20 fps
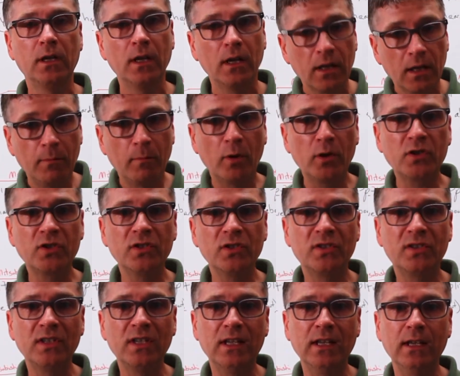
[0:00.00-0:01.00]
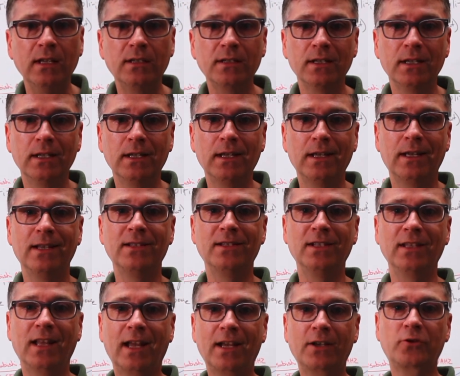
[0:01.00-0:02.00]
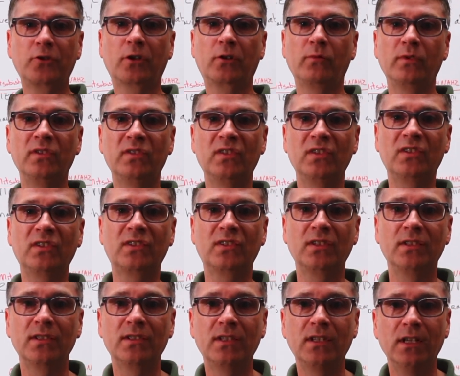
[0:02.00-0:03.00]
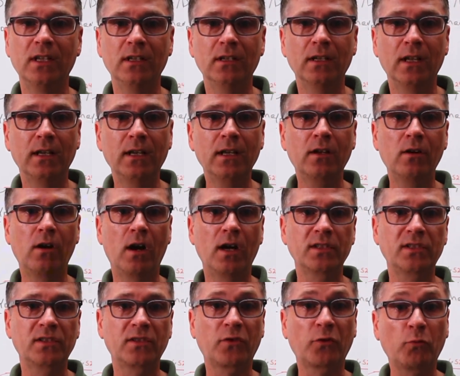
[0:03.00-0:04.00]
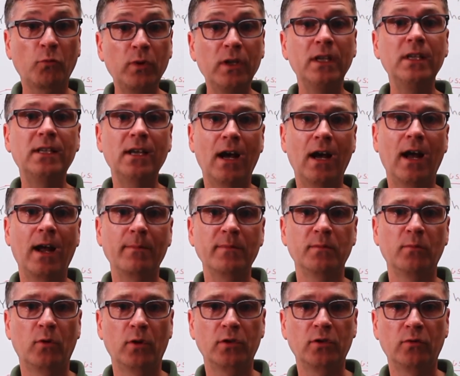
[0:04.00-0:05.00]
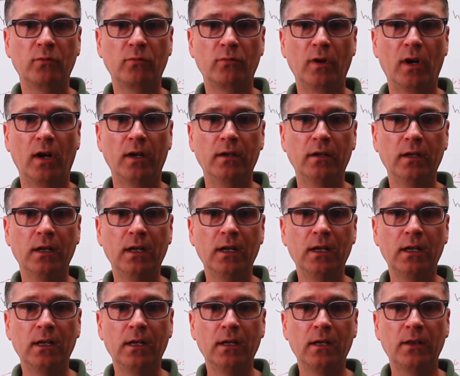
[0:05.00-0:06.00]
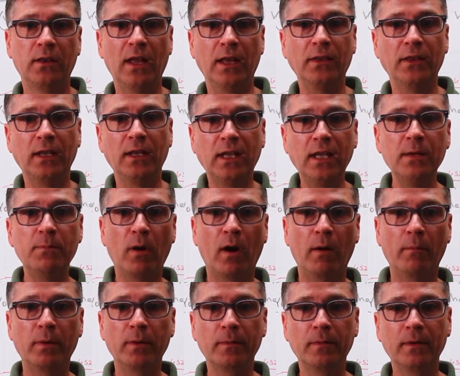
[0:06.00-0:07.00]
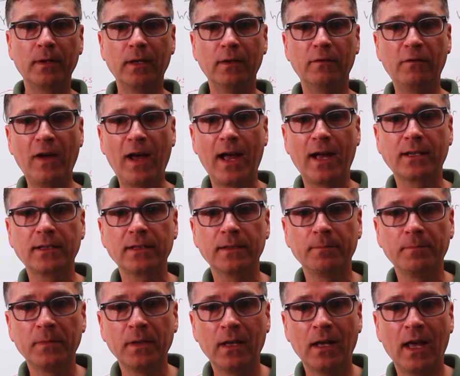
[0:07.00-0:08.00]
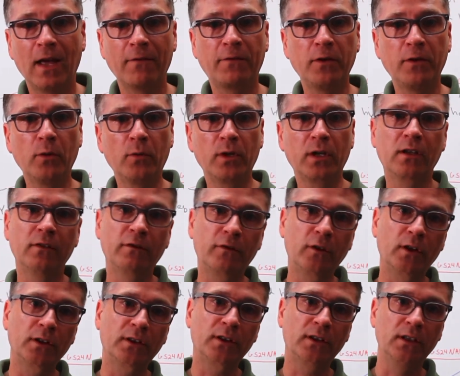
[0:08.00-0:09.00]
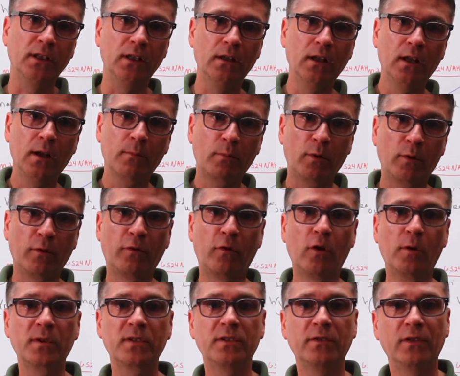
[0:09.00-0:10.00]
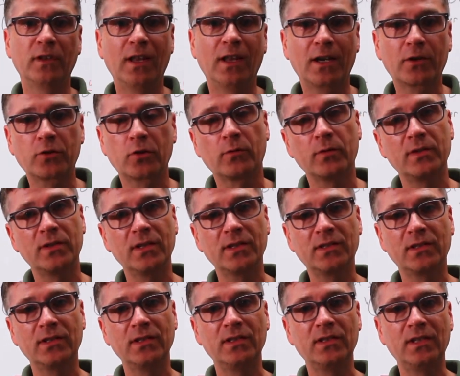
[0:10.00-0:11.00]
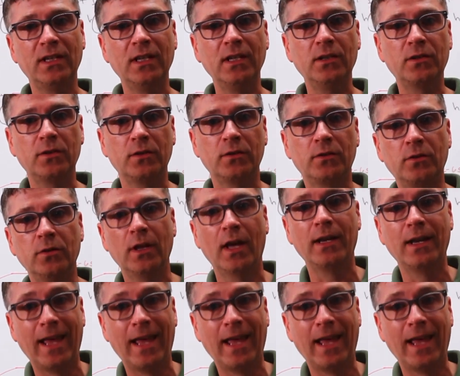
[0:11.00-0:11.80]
Emergency heat is electric resistance heat, and it costs 3 times more to run than the heat pump. In fact, if you were to convert the performance of electric resistance heat to that